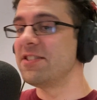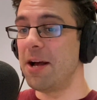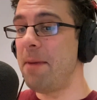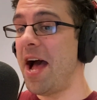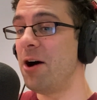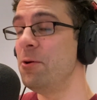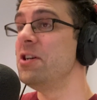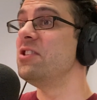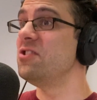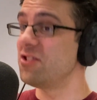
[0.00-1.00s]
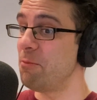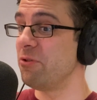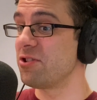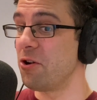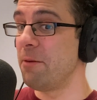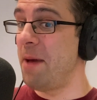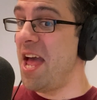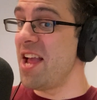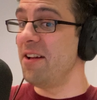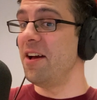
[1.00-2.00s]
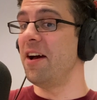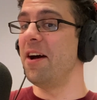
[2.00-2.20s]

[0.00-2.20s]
Somehow, Someone's Gotta Pay,